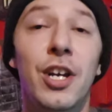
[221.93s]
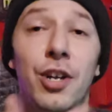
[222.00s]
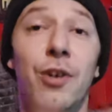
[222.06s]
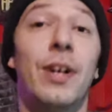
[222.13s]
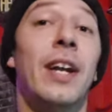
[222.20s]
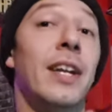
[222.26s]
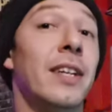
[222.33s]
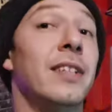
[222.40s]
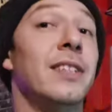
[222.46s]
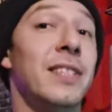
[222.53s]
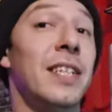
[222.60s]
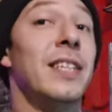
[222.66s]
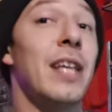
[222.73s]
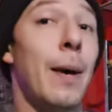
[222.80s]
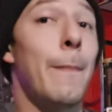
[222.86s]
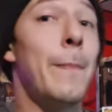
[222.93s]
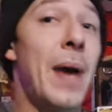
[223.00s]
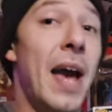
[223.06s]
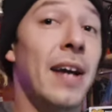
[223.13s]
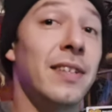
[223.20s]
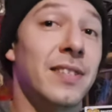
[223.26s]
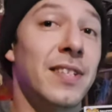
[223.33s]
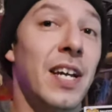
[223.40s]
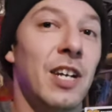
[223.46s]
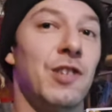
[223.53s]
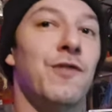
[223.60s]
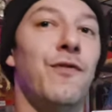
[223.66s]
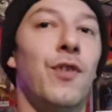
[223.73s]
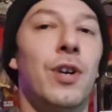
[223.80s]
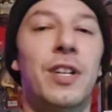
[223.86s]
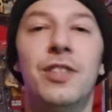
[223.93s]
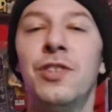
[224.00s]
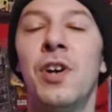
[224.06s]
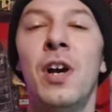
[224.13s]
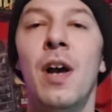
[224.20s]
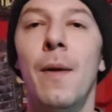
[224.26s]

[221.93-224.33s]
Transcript: you're getting to see that backstage footage.